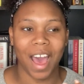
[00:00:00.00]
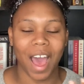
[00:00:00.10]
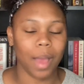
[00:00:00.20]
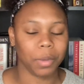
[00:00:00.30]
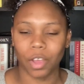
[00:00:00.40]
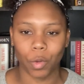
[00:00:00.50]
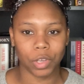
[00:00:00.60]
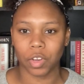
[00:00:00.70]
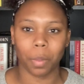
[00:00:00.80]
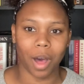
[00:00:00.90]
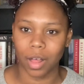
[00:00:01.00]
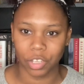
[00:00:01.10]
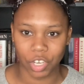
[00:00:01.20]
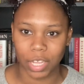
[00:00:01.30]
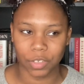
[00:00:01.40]
I'm not going to
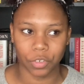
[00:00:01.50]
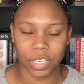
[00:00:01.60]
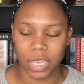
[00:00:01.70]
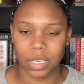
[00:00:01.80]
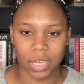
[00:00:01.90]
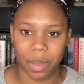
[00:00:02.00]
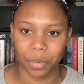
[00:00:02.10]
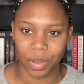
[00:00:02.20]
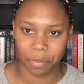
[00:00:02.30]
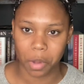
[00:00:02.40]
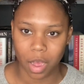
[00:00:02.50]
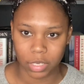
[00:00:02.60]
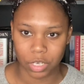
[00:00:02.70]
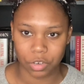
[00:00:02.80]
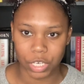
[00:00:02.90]
apologize for taking time away from
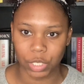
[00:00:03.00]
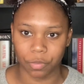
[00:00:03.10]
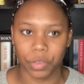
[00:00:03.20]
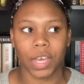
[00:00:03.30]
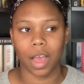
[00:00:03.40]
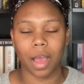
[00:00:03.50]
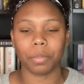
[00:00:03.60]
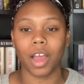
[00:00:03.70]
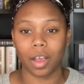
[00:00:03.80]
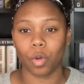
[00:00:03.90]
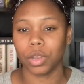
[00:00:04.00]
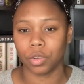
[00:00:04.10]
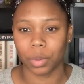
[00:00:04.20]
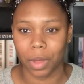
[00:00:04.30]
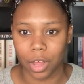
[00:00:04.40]
content creation for that. I'm not going
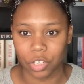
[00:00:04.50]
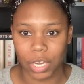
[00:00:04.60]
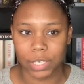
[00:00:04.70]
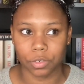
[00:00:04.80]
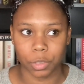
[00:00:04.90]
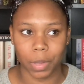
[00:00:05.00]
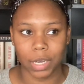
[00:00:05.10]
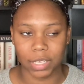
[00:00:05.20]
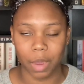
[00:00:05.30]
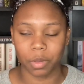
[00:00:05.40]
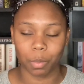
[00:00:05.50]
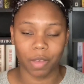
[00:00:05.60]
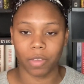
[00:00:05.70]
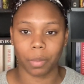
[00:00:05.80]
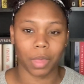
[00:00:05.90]
to apologize for spending time with my
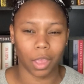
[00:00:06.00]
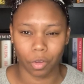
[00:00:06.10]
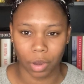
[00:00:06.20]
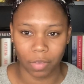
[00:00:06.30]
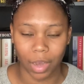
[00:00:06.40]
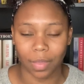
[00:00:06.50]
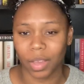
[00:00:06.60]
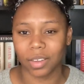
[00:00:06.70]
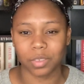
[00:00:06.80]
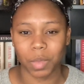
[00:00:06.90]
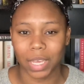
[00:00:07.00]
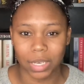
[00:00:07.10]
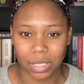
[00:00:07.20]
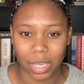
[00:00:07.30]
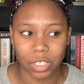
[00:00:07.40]
family and grieving. That doesn't make
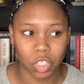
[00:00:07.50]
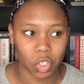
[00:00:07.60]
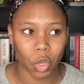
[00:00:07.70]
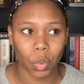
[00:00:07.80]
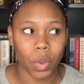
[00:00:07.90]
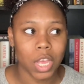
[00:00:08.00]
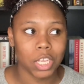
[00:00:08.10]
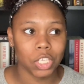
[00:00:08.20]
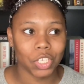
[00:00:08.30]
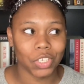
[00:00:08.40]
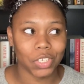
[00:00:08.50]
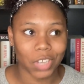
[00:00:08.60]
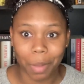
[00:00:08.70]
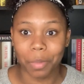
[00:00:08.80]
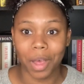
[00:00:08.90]
any sense. So
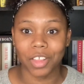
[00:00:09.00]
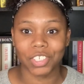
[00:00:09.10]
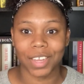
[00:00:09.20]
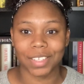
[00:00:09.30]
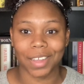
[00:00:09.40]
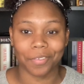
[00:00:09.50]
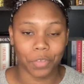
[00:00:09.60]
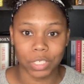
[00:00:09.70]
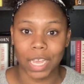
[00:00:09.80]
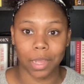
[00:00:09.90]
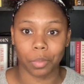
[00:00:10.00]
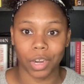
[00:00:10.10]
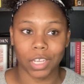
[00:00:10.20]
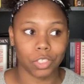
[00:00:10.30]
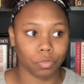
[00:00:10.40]
stop apologizing for taking
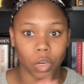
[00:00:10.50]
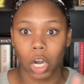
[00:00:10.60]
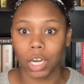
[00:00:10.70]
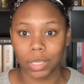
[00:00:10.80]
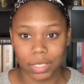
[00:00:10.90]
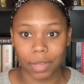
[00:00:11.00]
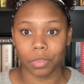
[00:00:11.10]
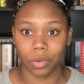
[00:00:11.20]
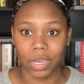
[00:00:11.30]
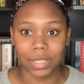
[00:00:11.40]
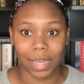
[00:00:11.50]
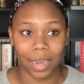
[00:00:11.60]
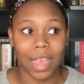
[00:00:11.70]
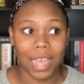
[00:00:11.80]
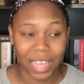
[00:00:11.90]
breaks, regardless of the reason.
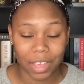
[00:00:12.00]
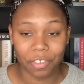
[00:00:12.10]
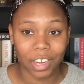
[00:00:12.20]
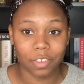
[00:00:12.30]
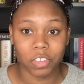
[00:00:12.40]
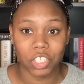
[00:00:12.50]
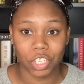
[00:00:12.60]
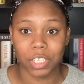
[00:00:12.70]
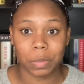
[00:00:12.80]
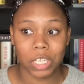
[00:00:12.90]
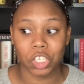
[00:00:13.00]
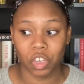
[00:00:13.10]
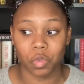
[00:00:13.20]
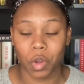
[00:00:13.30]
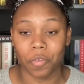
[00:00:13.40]
Even if it's just because
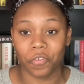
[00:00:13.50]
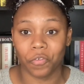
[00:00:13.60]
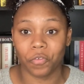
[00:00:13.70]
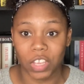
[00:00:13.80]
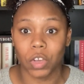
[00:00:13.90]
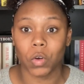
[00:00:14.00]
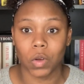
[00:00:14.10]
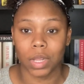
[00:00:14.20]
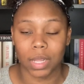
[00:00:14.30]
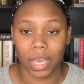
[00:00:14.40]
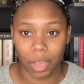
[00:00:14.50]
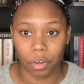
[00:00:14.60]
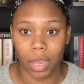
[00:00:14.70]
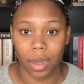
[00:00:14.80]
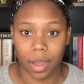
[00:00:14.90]
you don't feel like
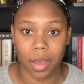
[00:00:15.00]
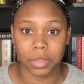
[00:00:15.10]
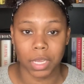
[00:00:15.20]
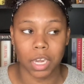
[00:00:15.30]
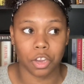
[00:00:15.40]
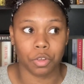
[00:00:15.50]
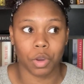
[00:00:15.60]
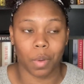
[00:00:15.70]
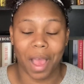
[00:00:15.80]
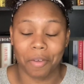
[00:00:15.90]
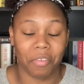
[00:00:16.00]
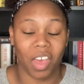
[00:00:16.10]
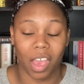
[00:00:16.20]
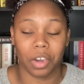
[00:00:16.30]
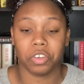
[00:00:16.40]
creating content, you don't have the
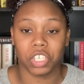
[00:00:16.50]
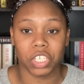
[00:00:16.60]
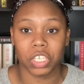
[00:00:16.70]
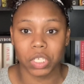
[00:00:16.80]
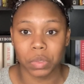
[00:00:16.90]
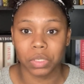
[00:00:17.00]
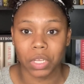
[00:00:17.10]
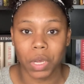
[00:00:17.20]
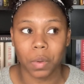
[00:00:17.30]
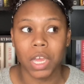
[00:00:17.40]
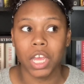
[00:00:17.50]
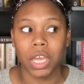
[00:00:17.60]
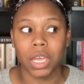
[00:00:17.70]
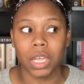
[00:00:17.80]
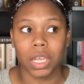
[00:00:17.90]
energy to do so,
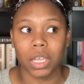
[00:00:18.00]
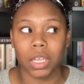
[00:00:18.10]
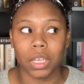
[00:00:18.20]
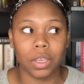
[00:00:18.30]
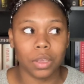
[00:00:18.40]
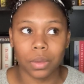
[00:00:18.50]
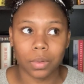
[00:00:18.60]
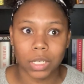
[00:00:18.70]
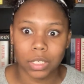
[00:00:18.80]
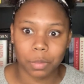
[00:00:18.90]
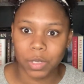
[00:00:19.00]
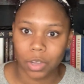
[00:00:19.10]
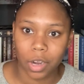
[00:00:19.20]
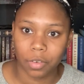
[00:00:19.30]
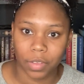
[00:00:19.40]
you don't need to be
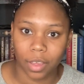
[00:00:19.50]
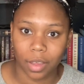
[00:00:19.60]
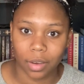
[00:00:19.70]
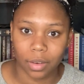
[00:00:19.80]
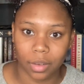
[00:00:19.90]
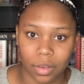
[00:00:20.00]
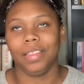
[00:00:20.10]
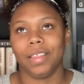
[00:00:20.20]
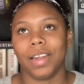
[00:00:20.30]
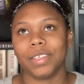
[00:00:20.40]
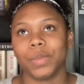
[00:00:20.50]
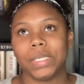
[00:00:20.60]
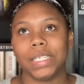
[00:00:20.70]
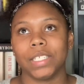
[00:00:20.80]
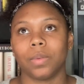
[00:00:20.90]
sorry for that. The next
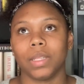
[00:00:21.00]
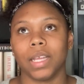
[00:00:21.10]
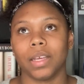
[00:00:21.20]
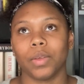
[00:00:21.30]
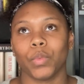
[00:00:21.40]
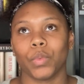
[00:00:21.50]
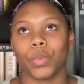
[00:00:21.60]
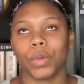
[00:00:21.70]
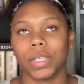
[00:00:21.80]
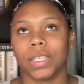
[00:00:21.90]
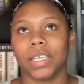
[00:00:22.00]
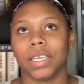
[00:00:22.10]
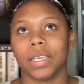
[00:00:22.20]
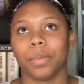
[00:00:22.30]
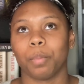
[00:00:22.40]
one is one that
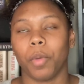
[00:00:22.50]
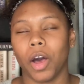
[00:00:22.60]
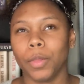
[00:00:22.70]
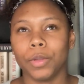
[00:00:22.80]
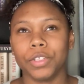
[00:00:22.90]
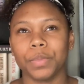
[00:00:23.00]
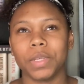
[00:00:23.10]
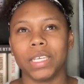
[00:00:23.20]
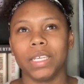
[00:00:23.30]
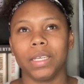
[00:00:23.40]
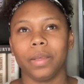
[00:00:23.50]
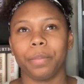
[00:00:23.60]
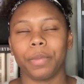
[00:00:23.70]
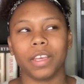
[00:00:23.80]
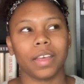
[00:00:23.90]
really bothers me
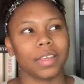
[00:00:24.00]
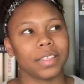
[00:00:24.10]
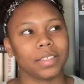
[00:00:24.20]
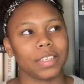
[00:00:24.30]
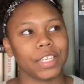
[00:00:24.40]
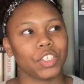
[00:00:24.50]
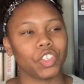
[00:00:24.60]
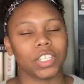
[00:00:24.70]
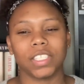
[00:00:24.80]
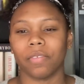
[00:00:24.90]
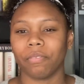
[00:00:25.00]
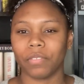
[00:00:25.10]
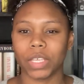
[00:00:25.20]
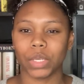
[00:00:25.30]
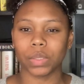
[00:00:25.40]
because it just
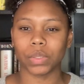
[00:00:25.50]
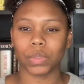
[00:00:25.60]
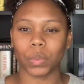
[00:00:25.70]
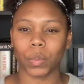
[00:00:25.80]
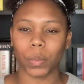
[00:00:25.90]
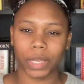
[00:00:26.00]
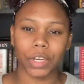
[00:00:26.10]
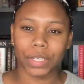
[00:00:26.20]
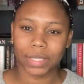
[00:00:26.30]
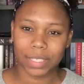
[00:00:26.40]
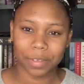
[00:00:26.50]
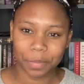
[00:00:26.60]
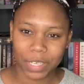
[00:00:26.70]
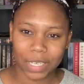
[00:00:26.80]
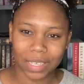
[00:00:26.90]
feels weird to
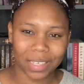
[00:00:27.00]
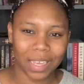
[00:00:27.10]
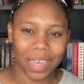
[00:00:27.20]
me.